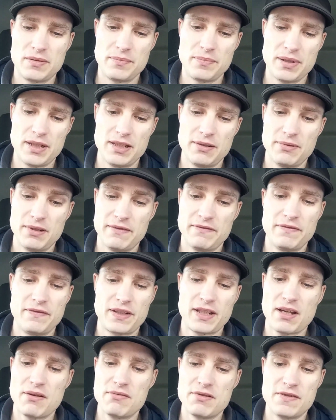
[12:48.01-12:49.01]
But anyway, if it
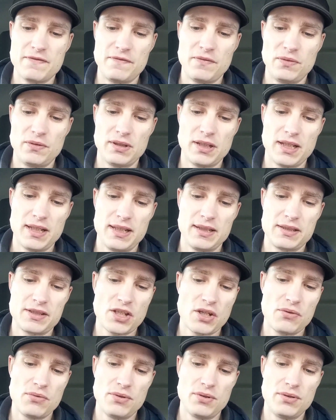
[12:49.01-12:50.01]
counts a full day,
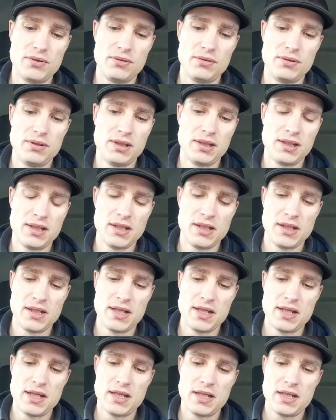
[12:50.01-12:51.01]
total
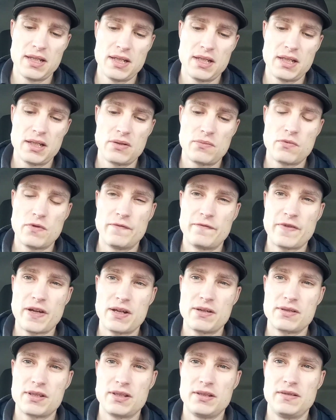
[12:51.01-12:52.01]

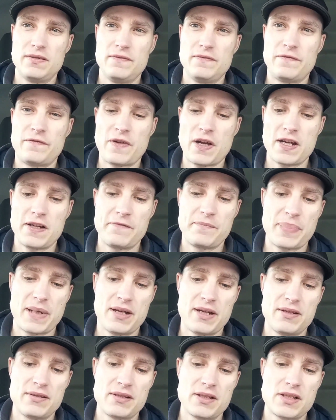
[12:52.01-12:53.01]

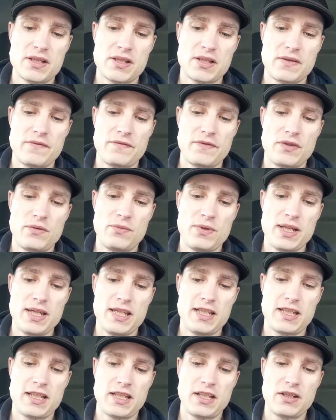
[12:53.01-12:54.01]
£1,005 for a
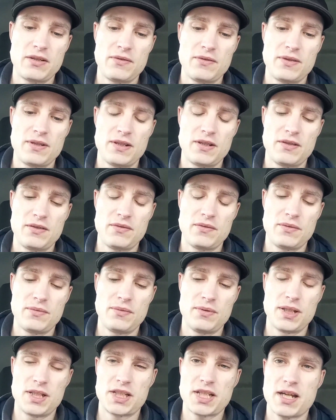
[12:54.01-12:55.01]
week,
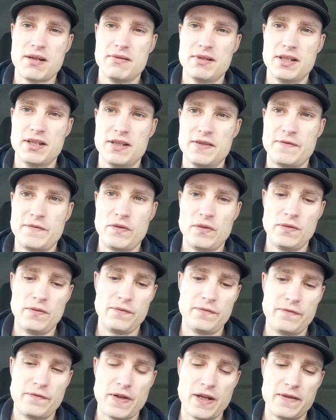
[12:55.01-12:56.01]
which counting it as
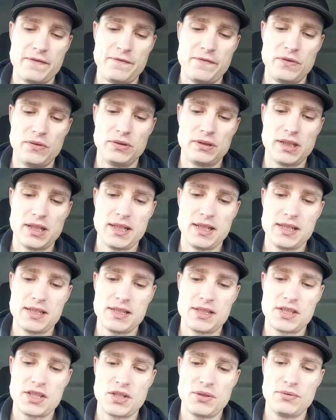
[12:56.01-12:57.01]
5 full days
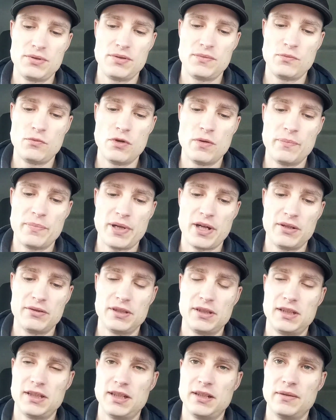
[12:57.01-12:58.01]
is £201
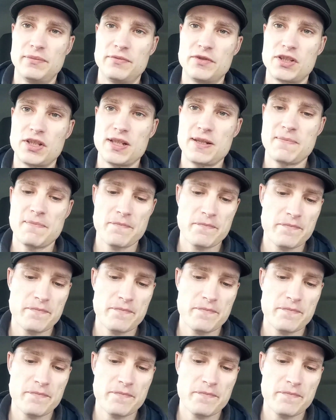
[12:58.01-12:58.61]
a day, obviously.